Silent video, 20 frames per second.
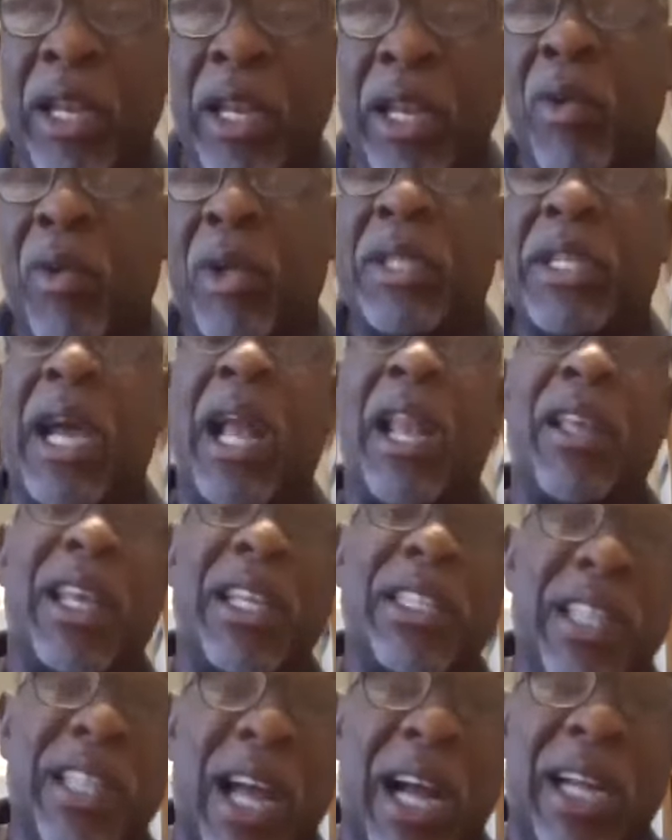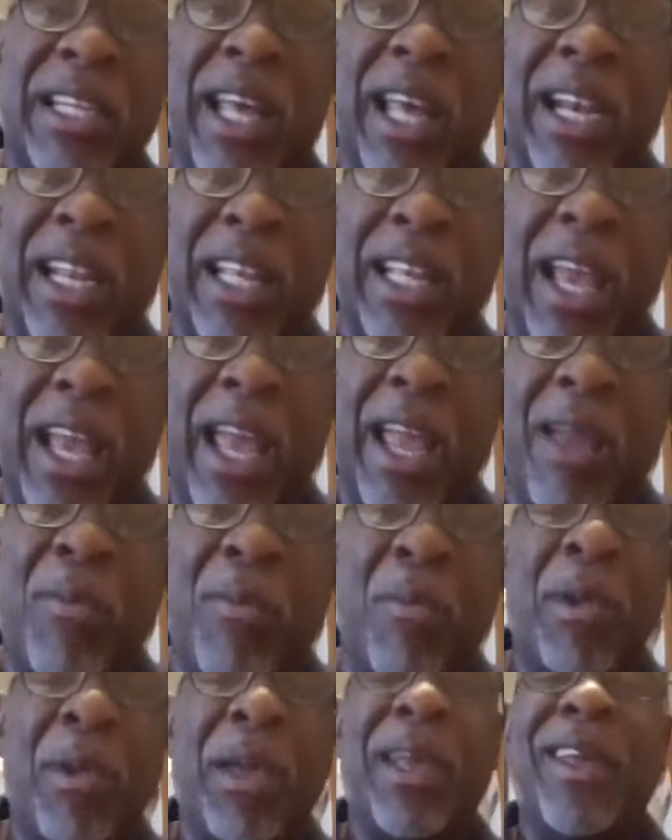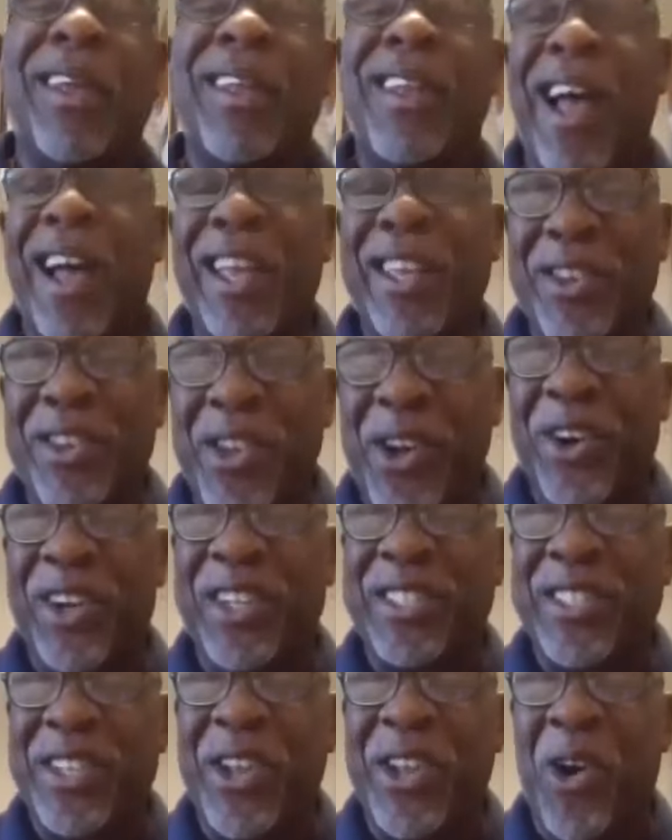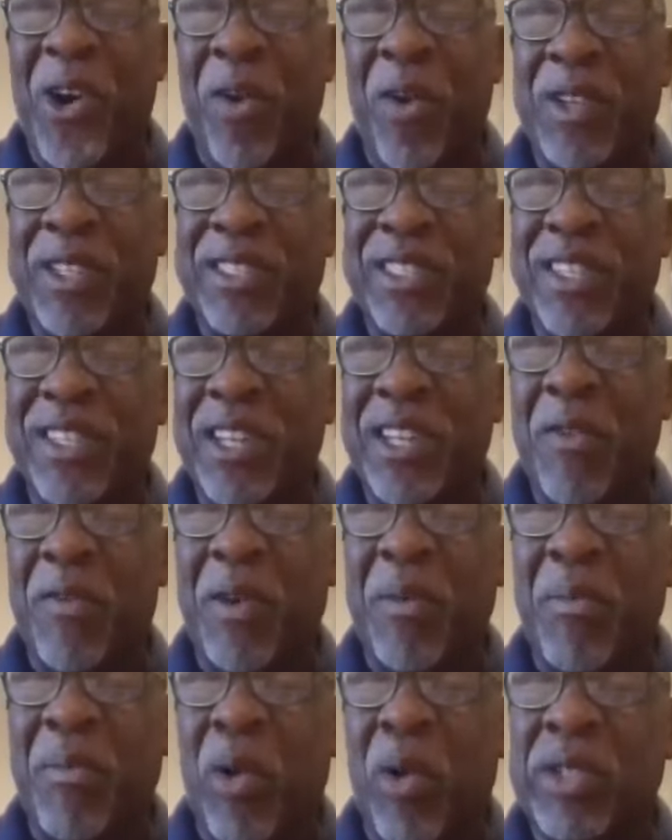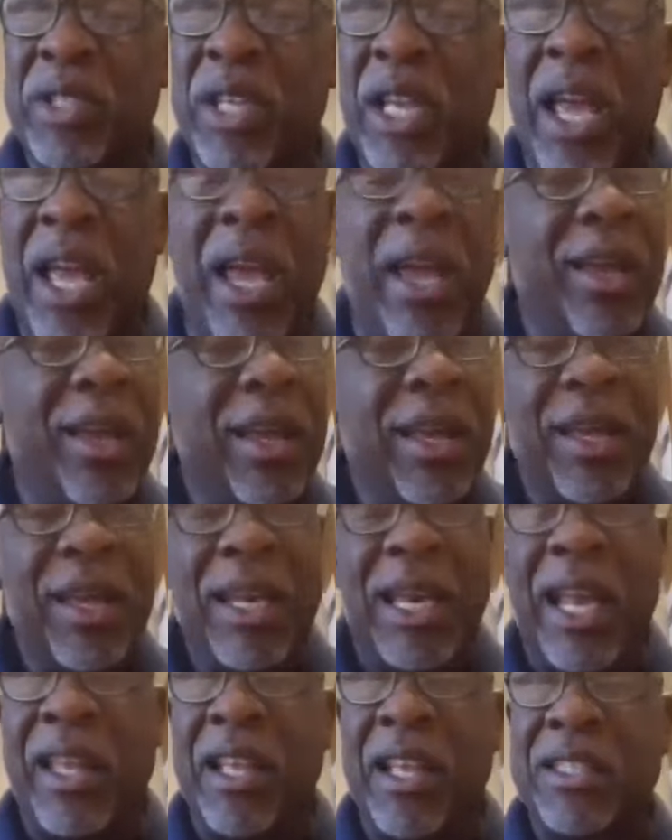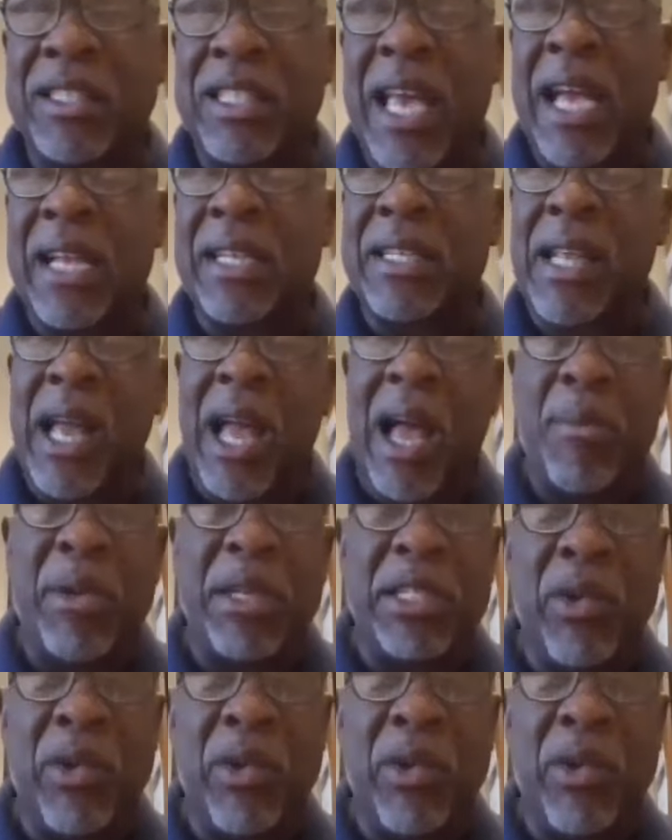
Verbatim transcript: And then when Tyler gets knocked out of the game, now you're talking to the offense in a different mode, saying, hey, got to give Zach time.